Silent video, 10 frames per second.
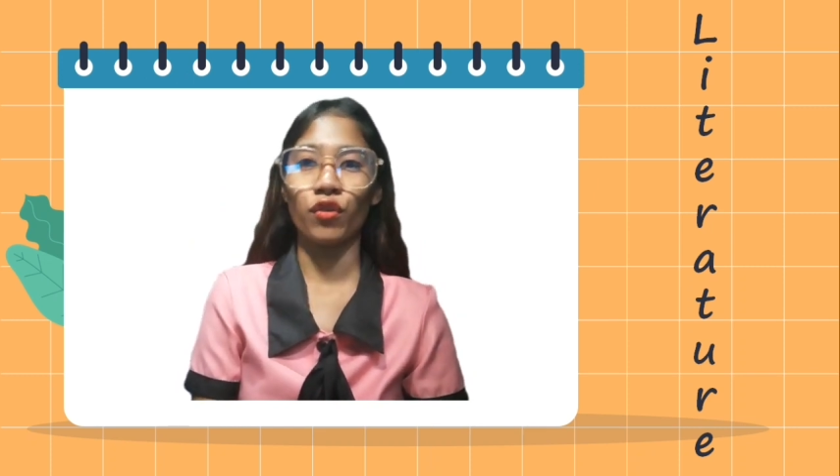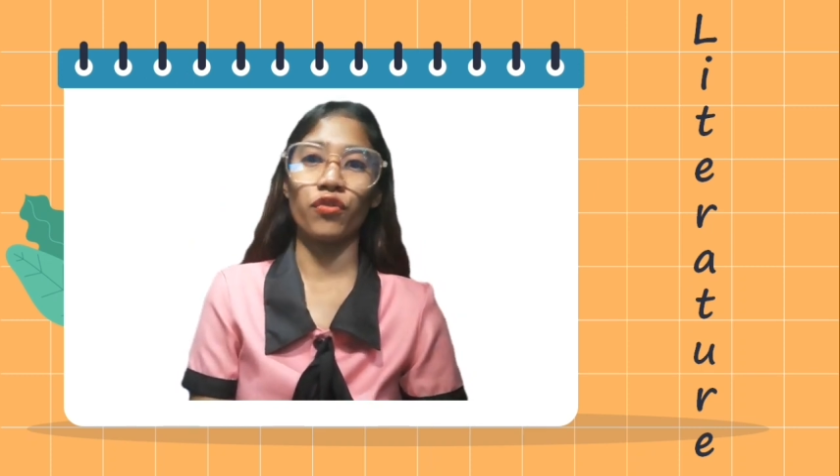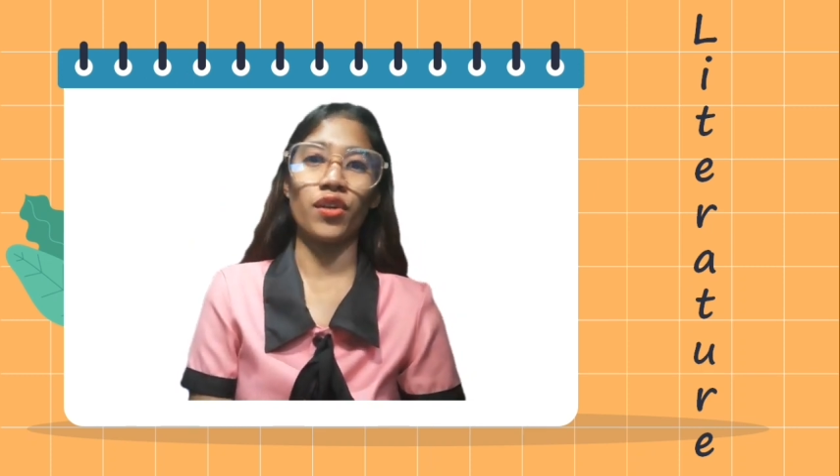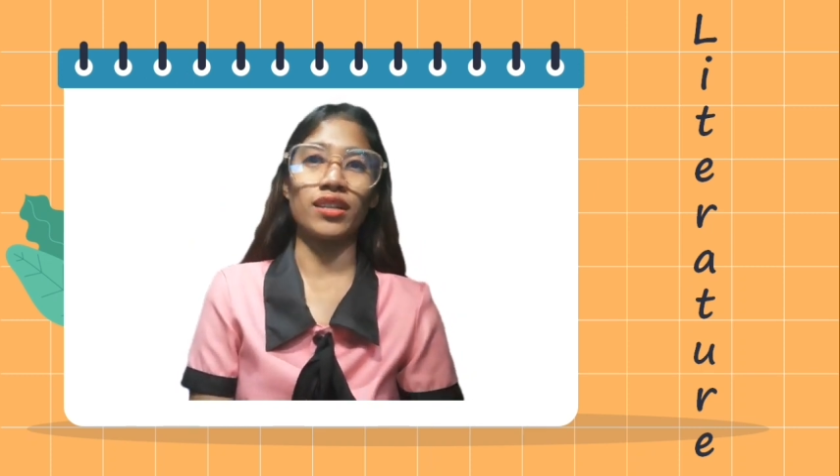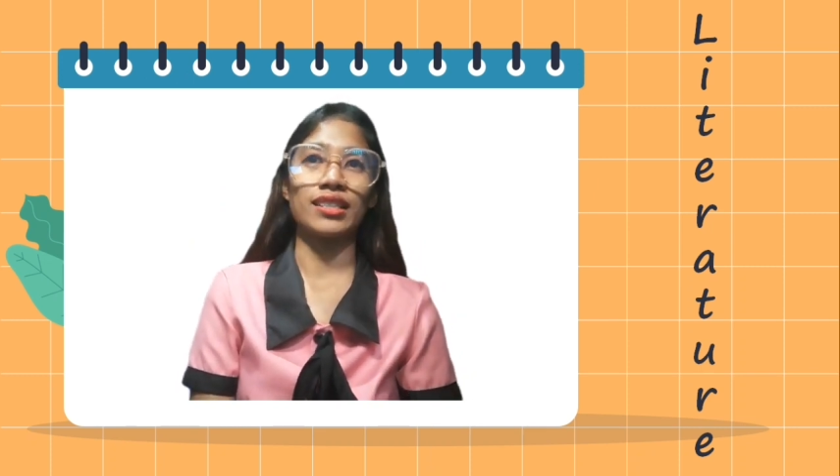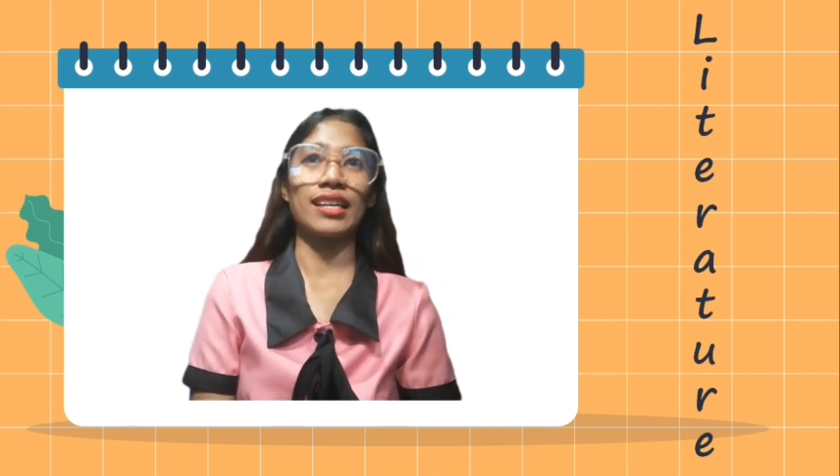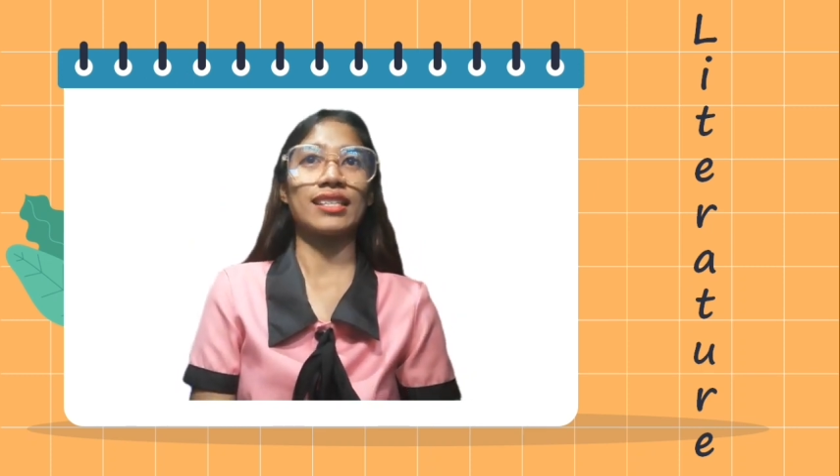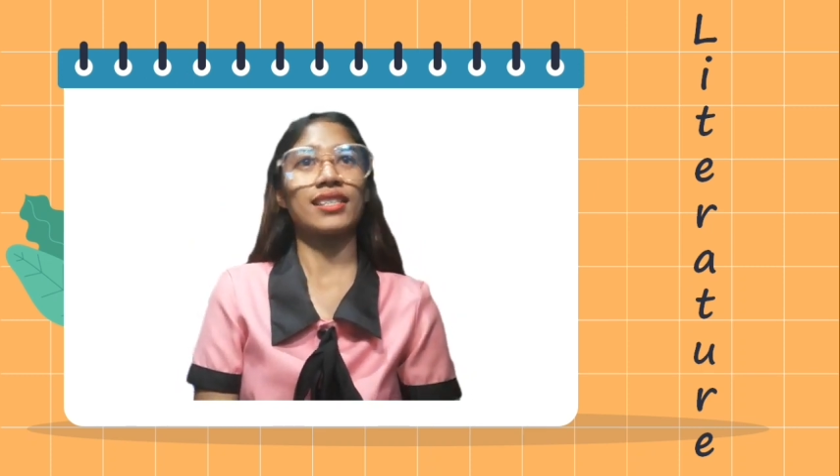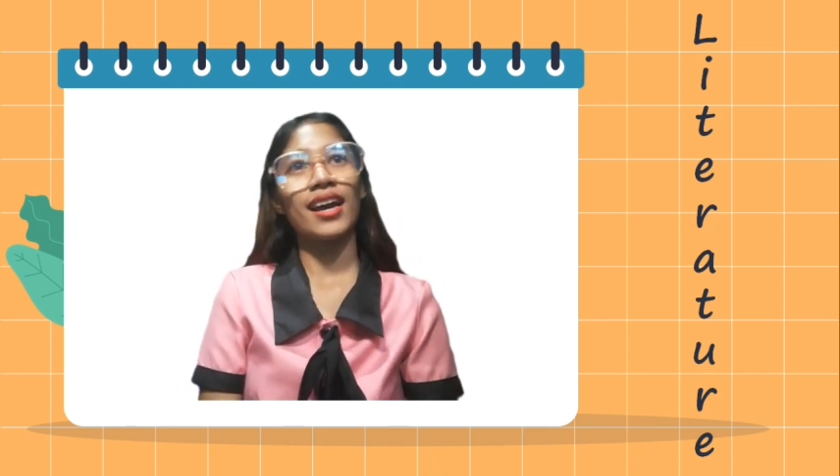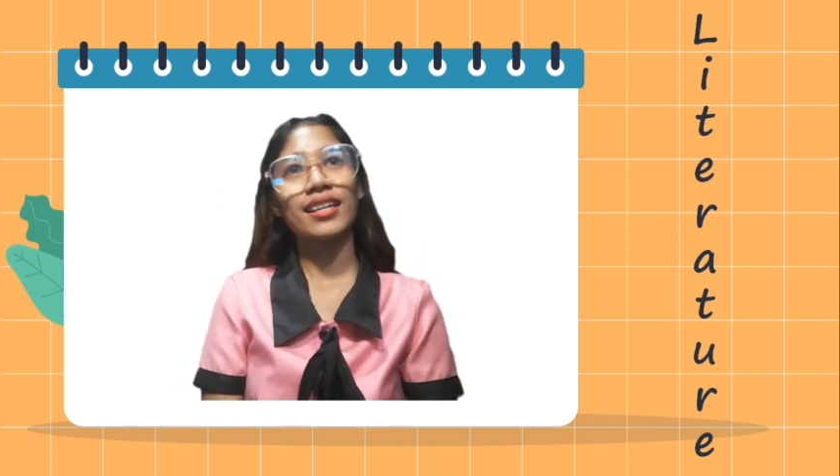felt
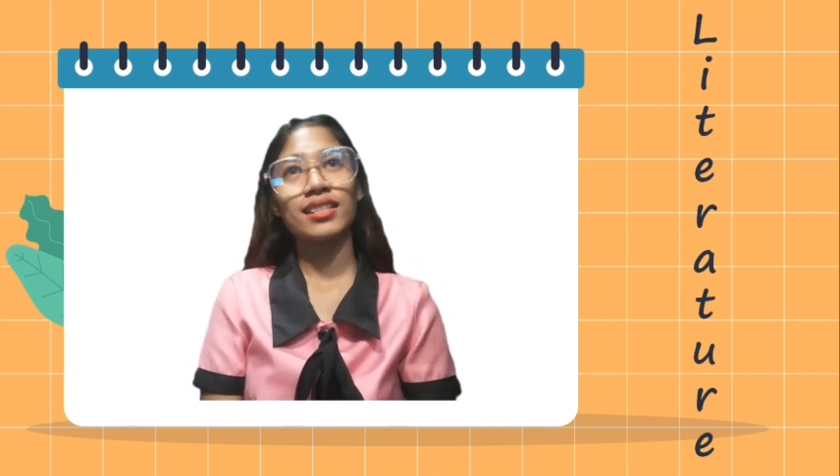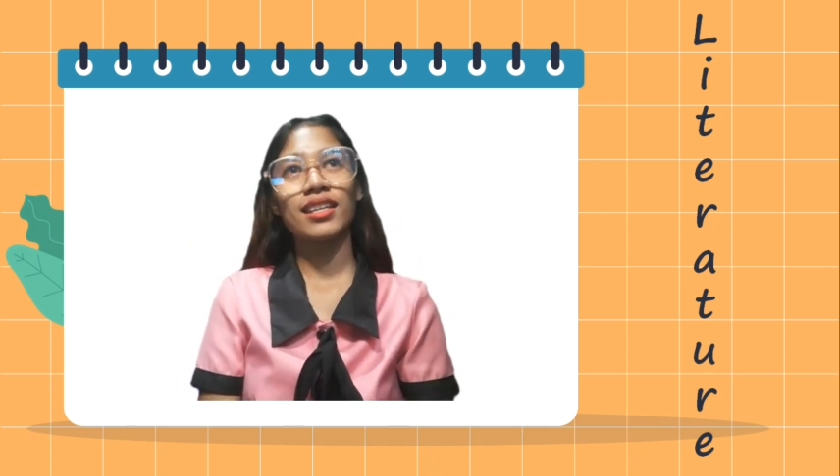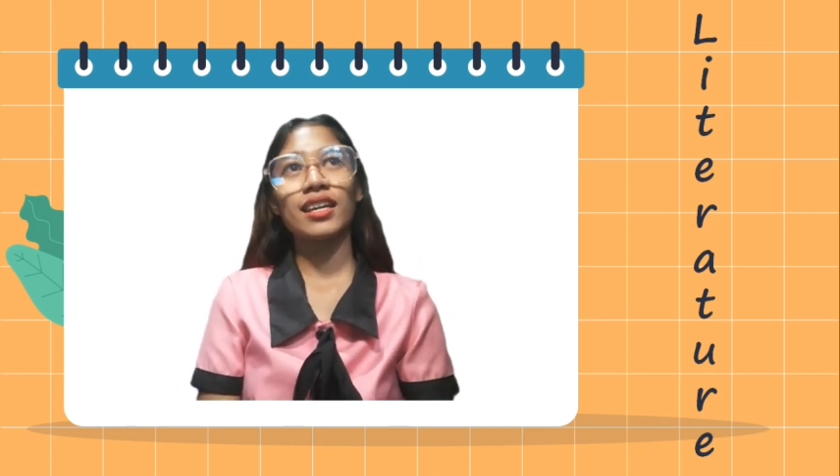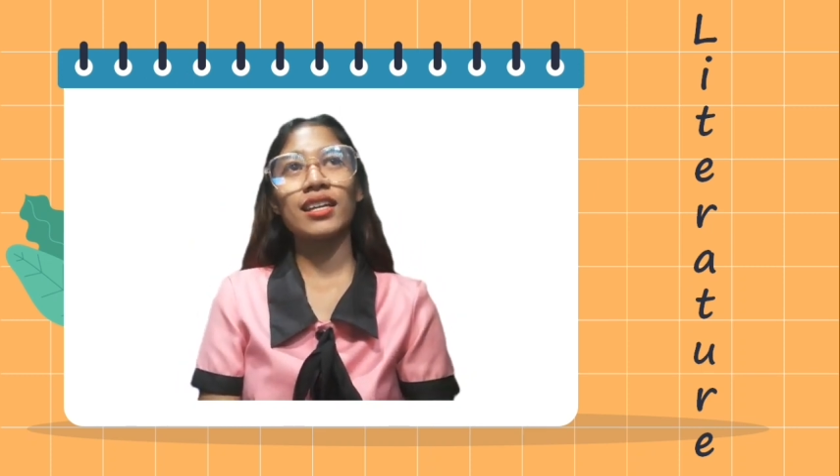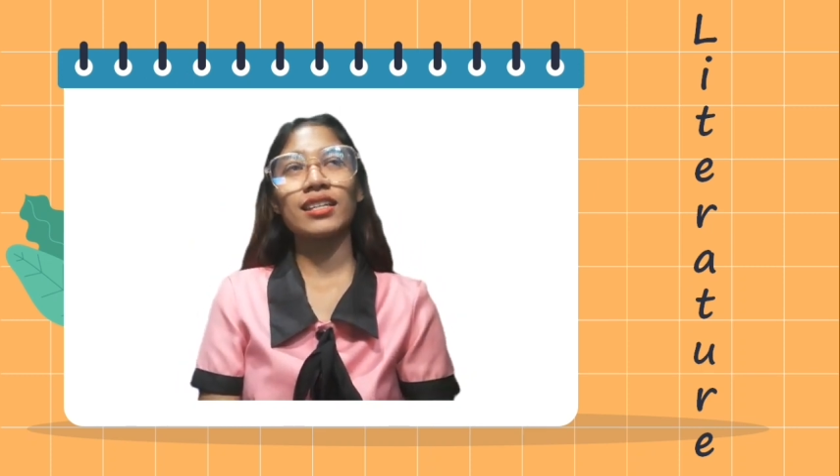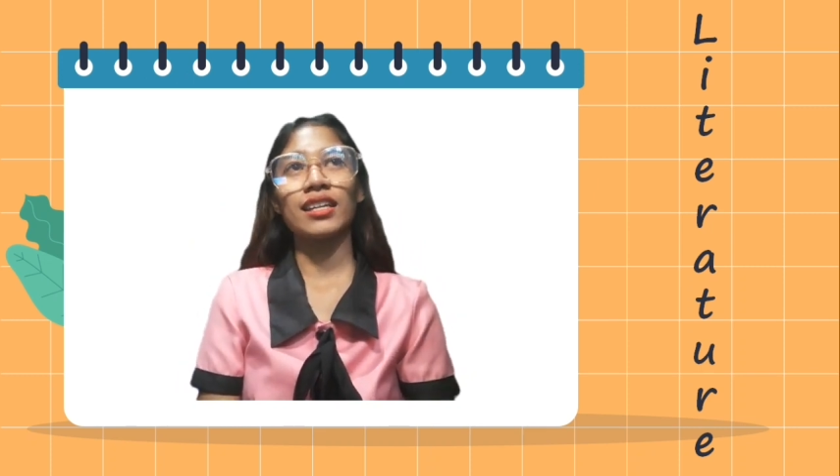excited